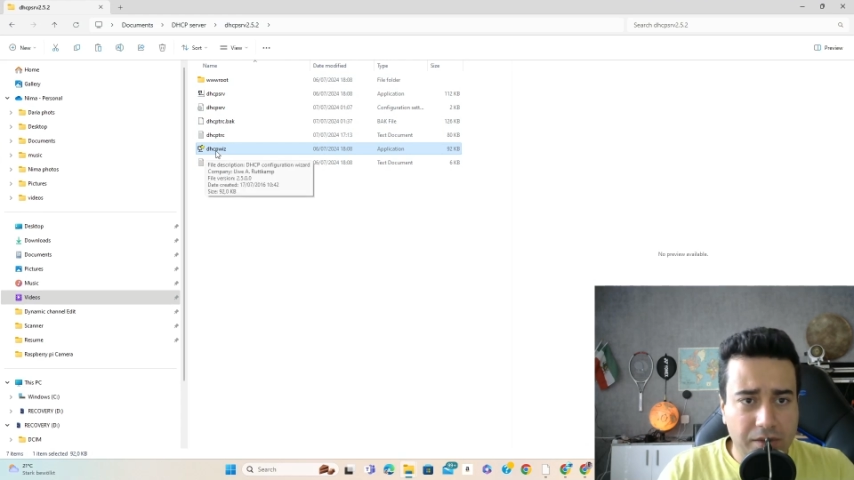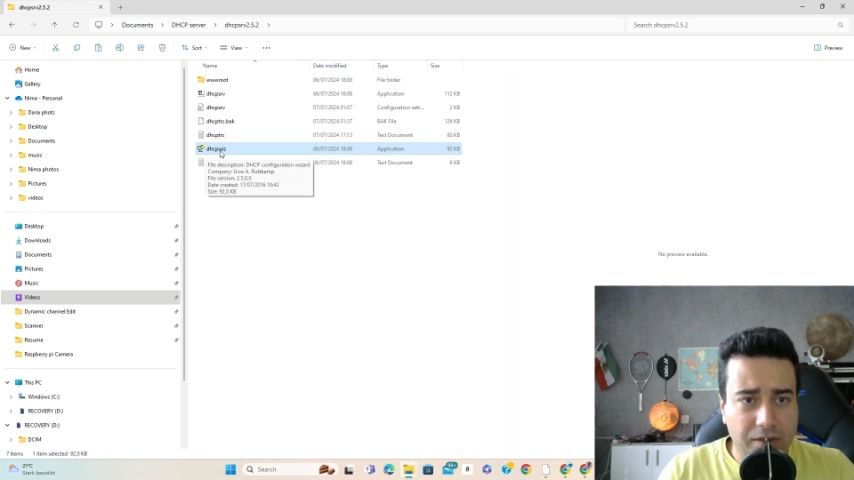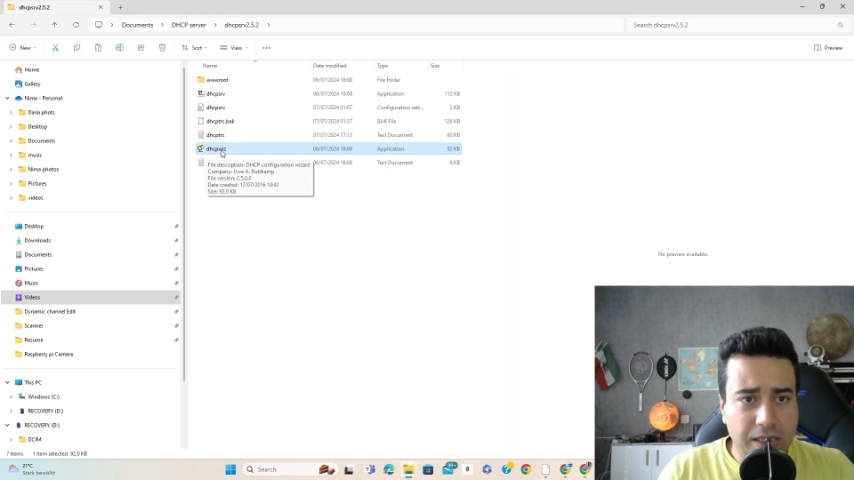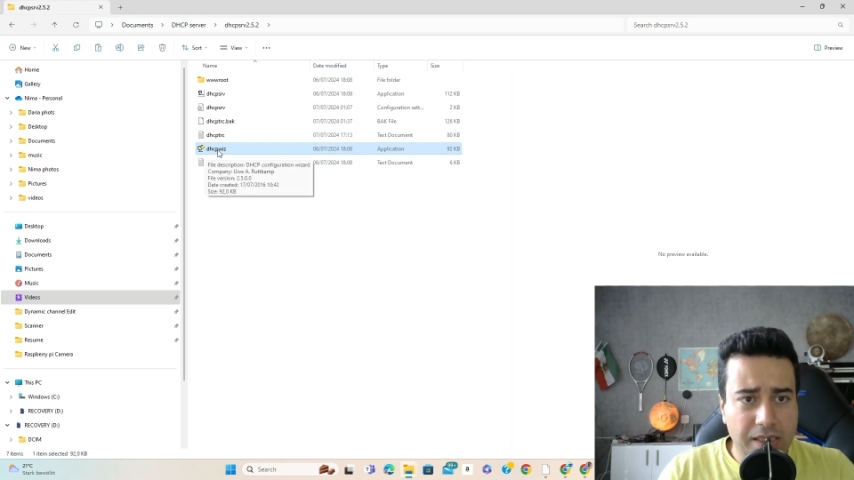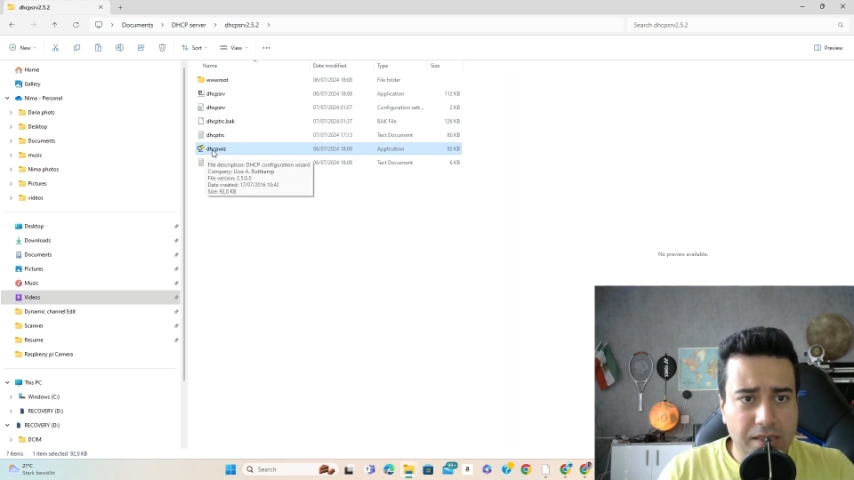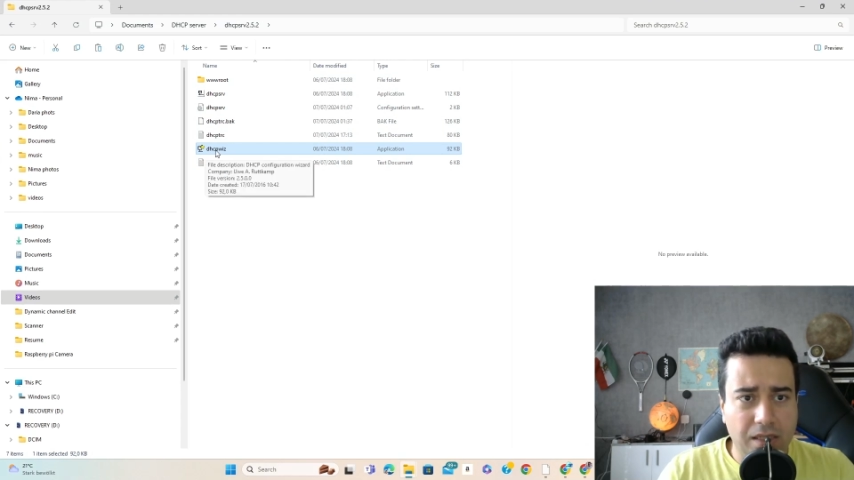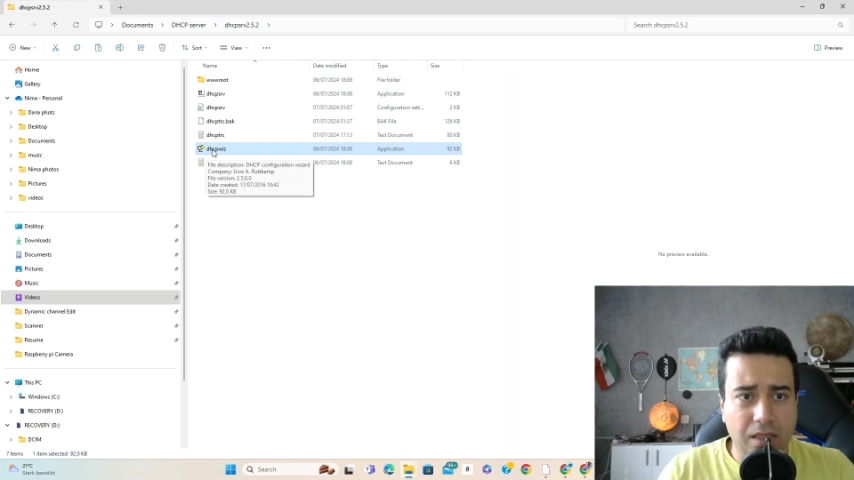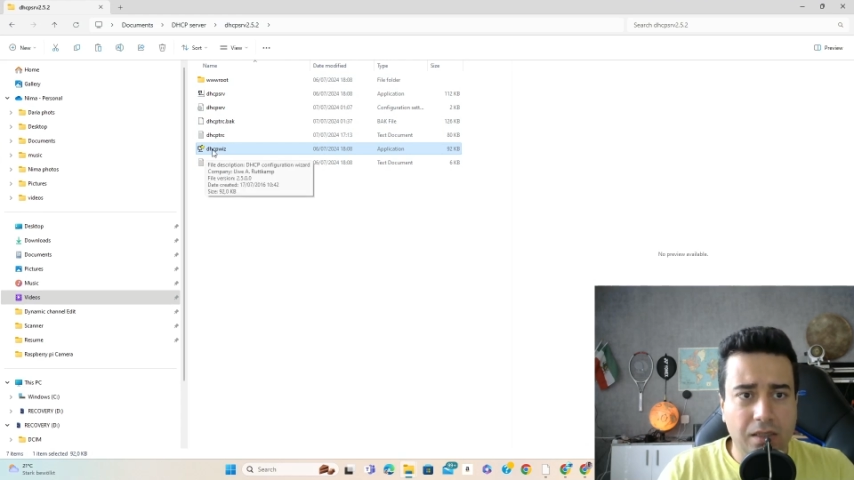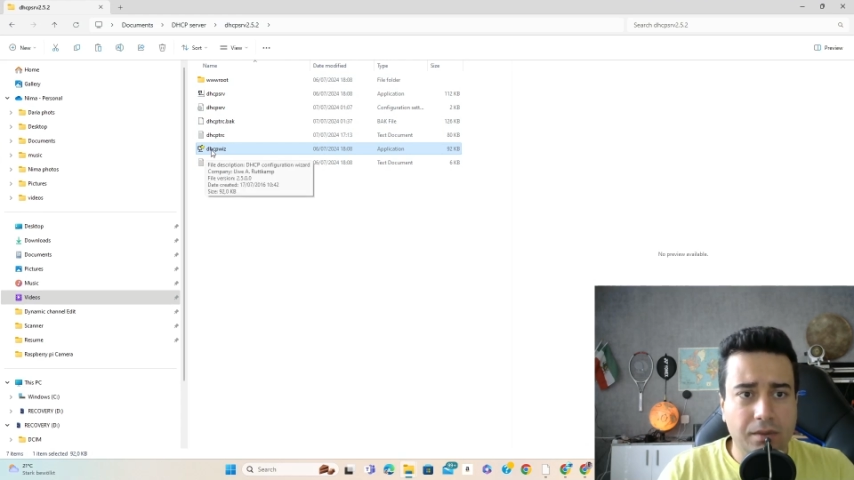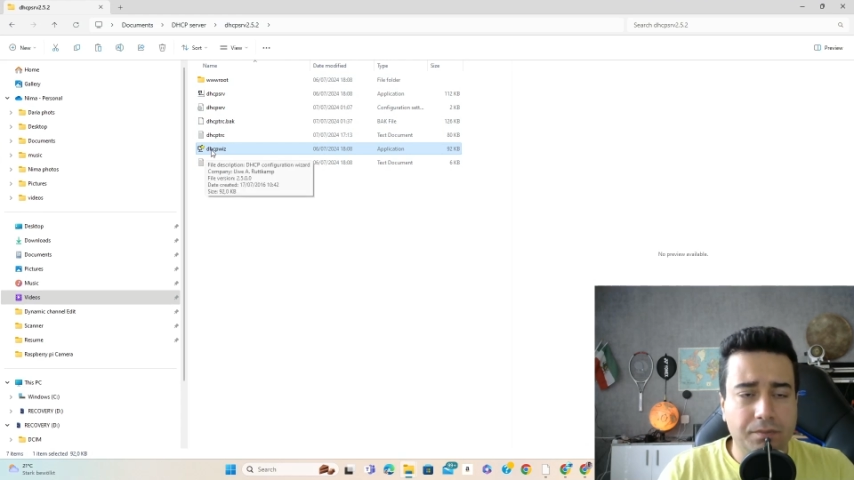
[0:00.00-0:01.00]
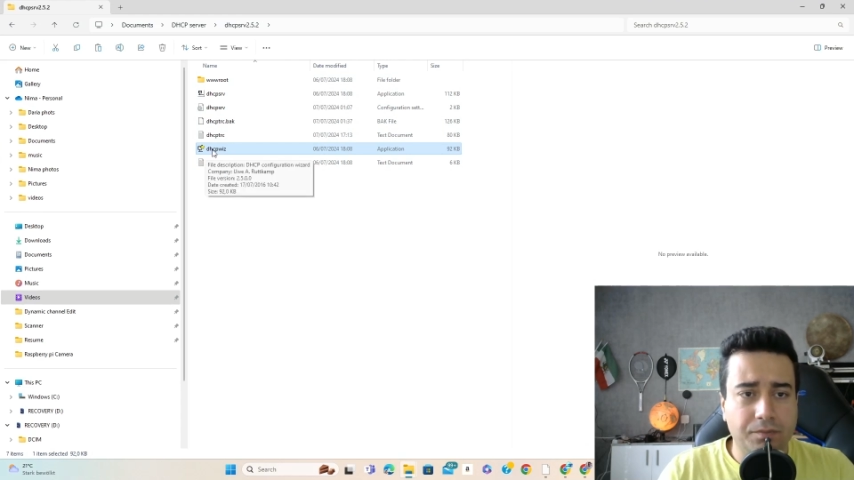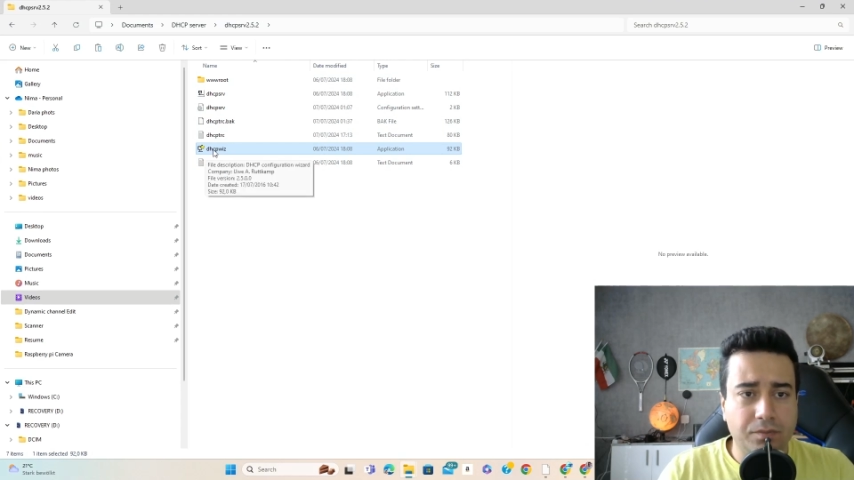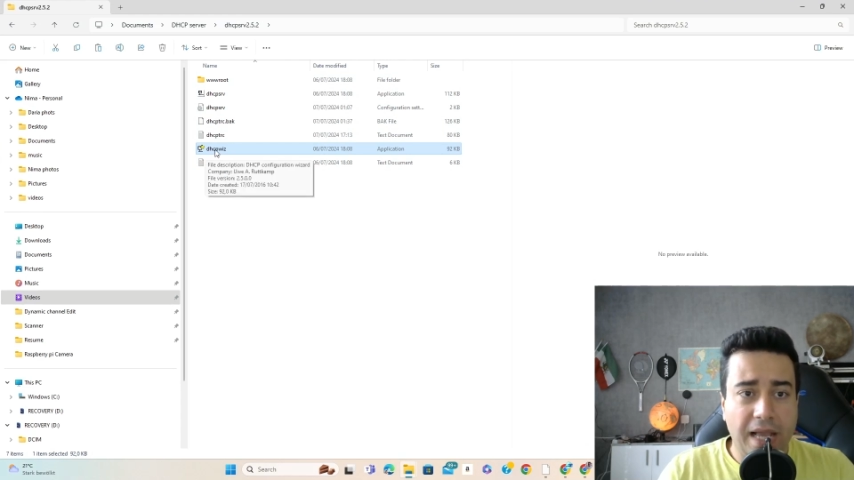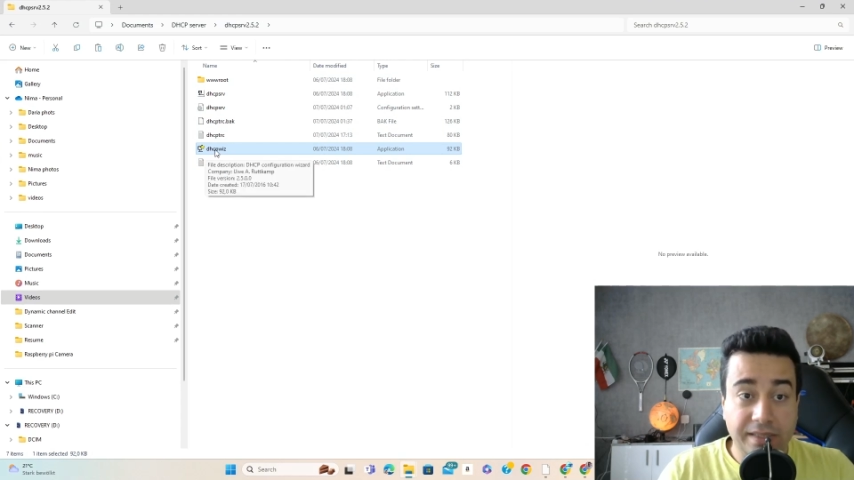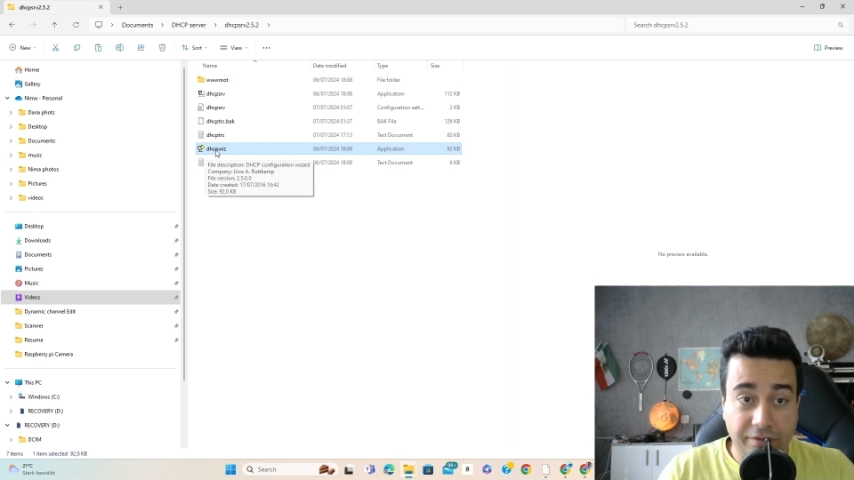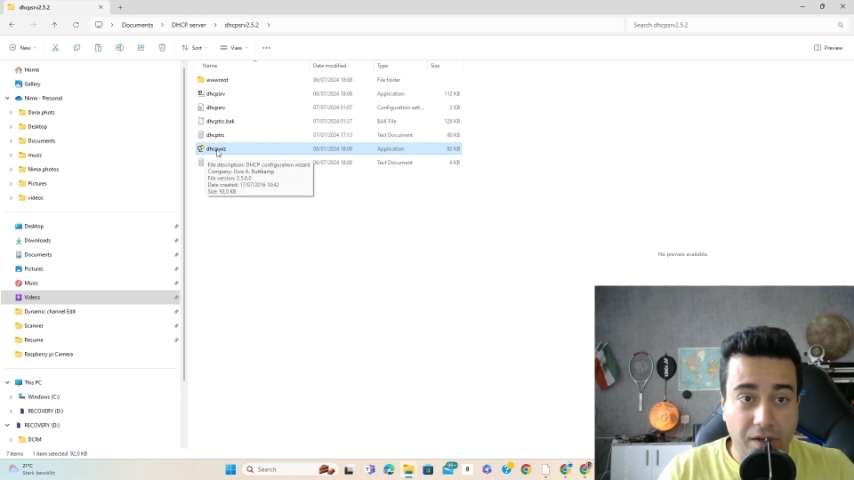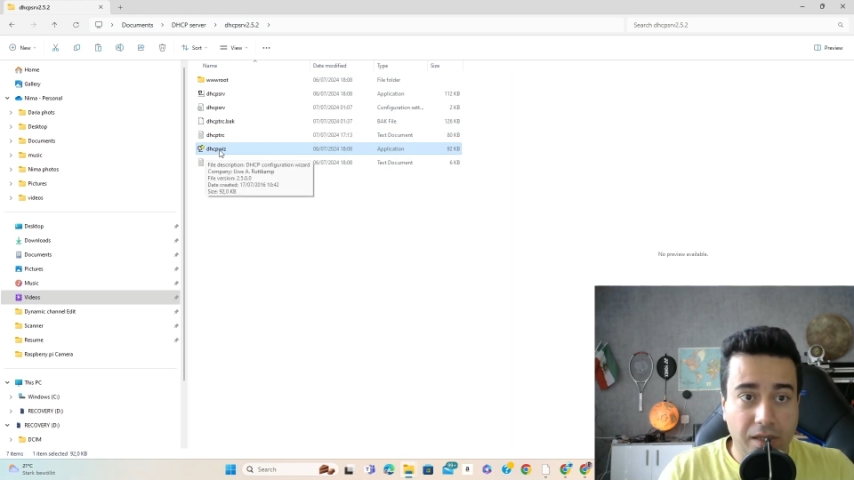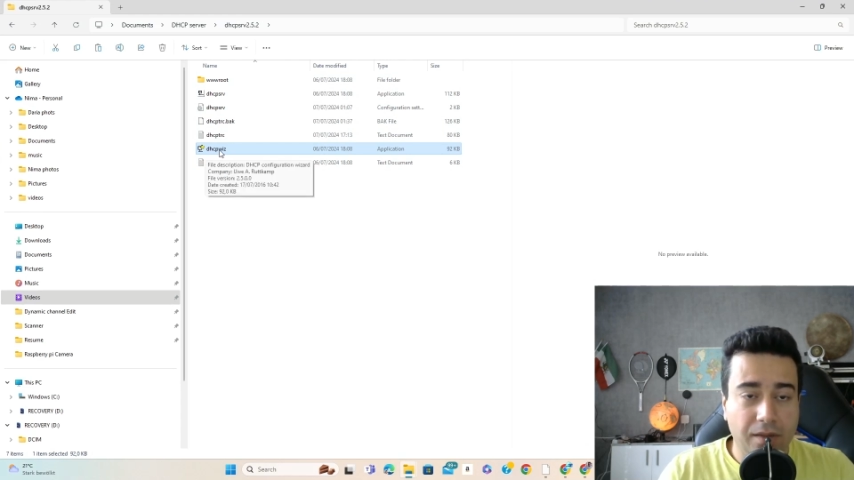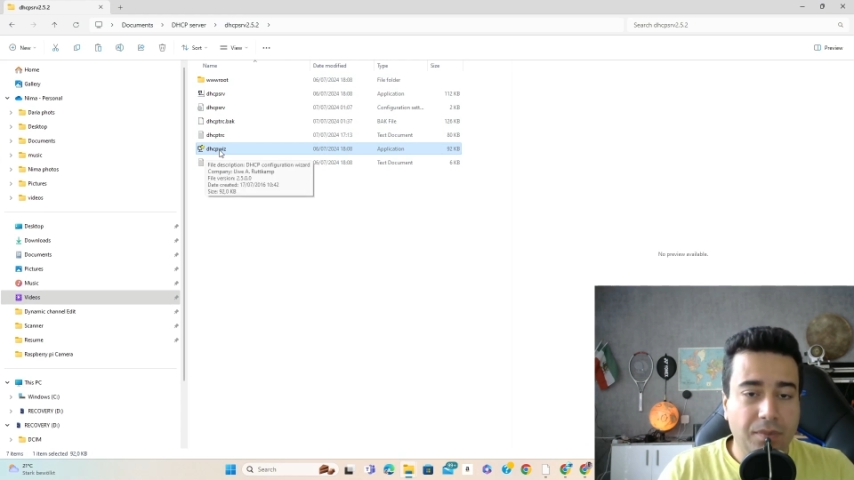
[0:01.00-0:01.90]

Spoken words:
this exe file.